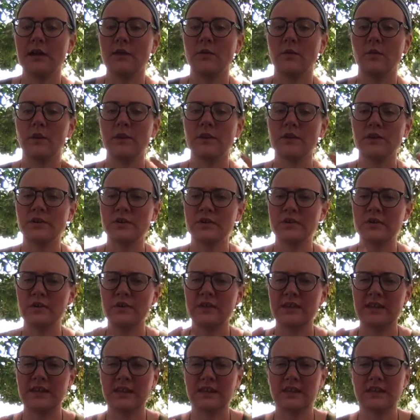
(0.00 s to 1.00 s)
What are
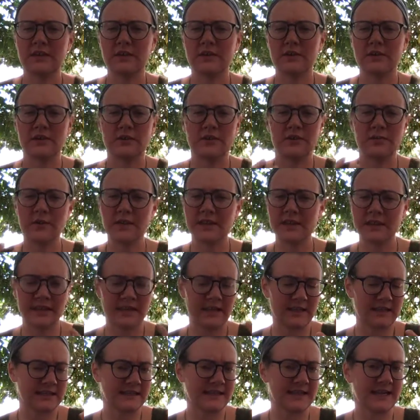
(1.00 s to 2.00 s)
3
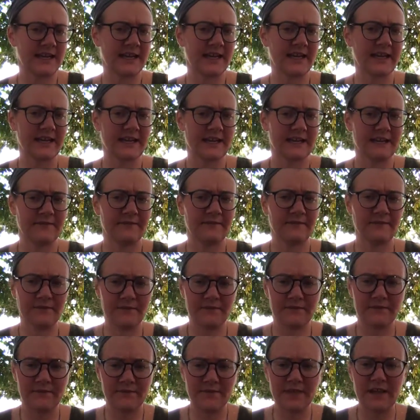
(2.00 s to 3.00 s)
things that I can
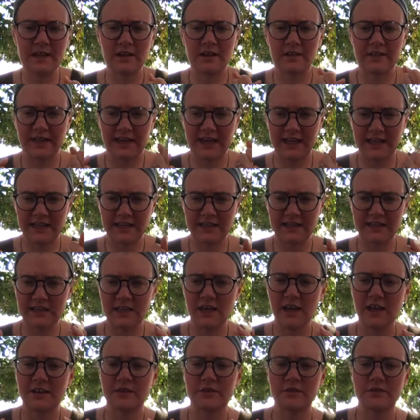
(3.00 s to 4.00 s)
feel, that I can
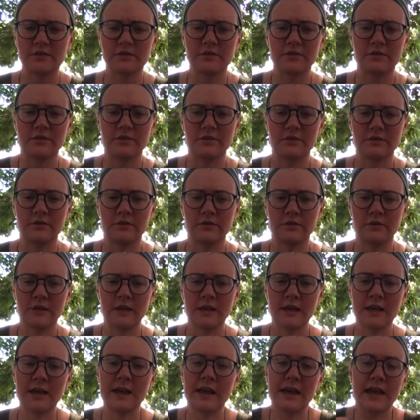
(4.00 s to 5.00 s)
touch?
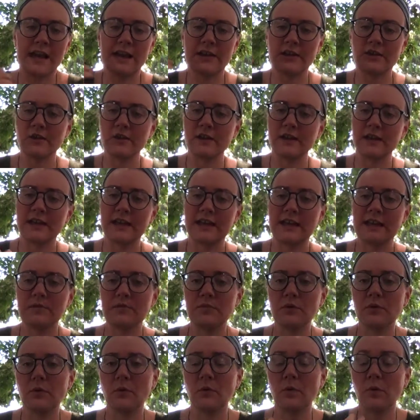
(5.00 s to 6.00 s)
And you can
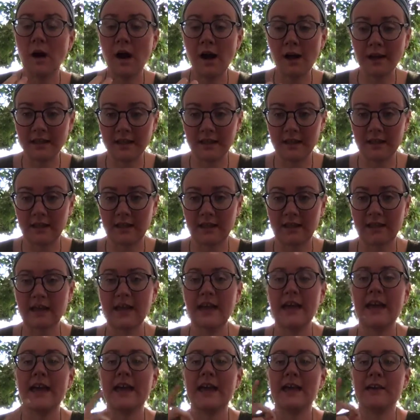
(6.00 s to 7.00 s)
keep walking
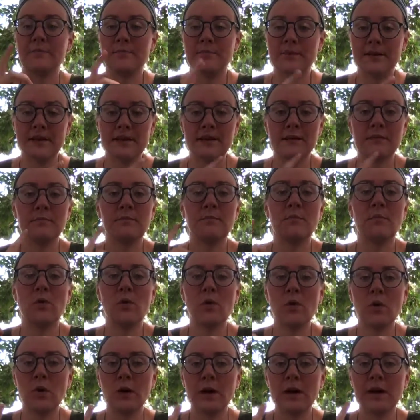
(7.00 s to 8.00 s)
and being
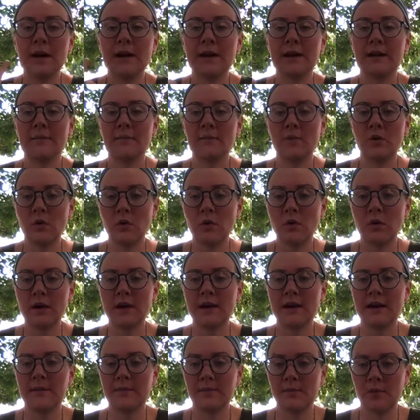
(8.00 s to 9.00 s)
more and
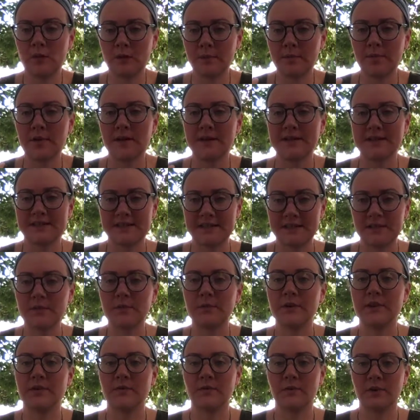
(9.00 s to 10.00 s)
more and more present
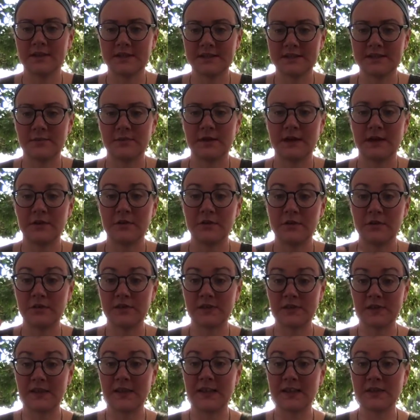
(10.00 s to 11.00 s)
with what's around you.
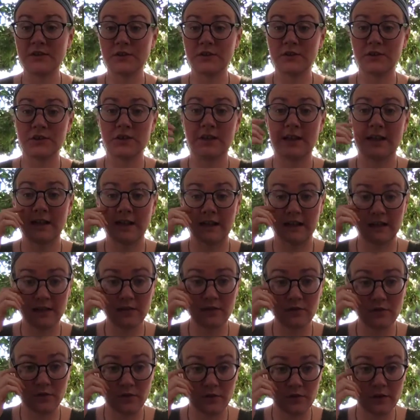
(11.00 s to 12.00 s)
So that's your
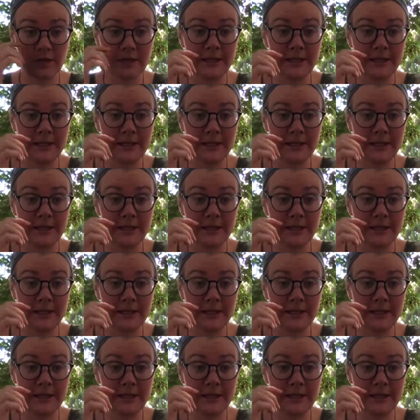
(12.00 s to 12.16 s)
challenge.